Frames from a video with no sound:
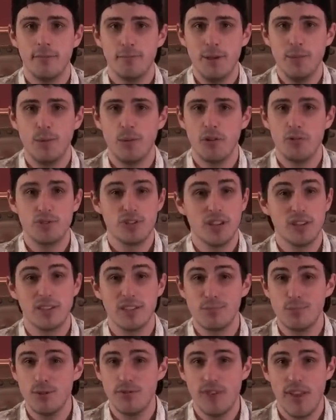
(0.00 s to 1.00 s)
people go check
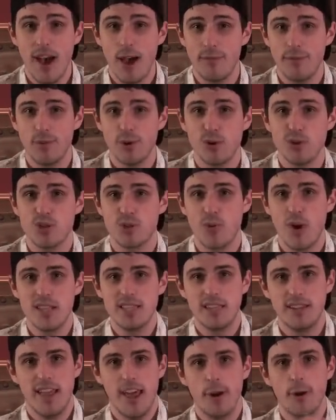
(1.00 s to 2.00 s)
this movie out if you're
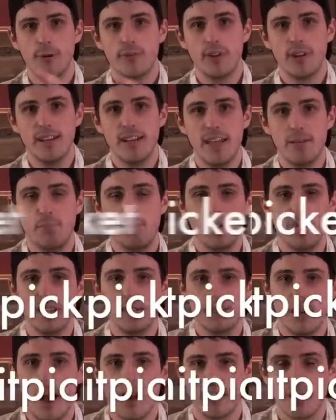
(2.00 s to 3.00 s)
interested. Head over to
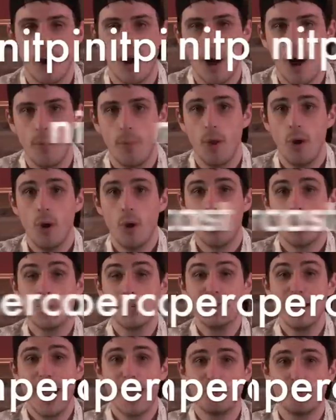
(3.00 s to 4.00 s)
nitpickit.com
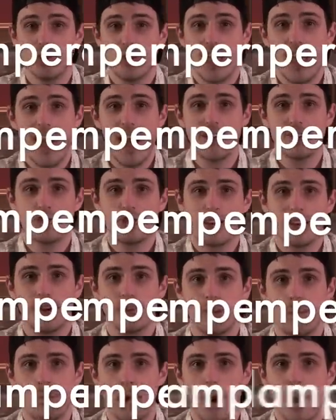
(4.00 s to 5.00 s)
or Dampercast. Check
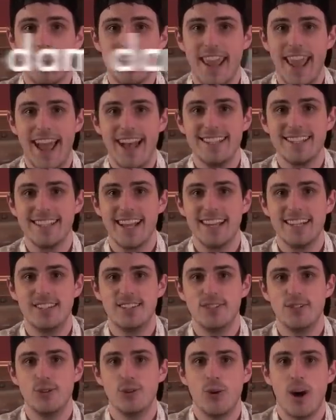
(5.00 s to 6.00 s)
out the podcasts I
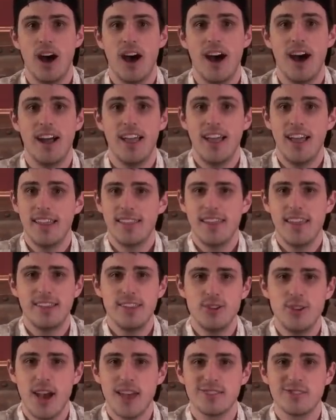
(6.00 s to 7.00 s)
do. Thank
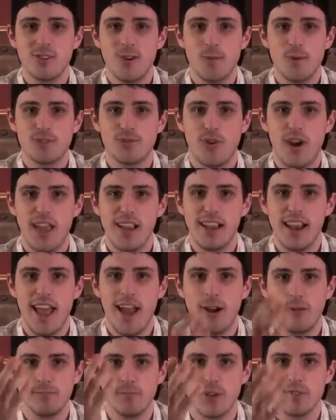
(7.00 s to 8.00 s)
you guys so much for hanging
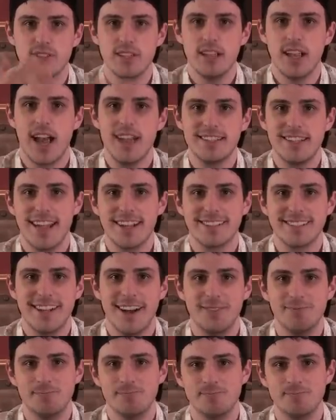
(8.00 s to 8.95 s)
out. I'll see you guys next time.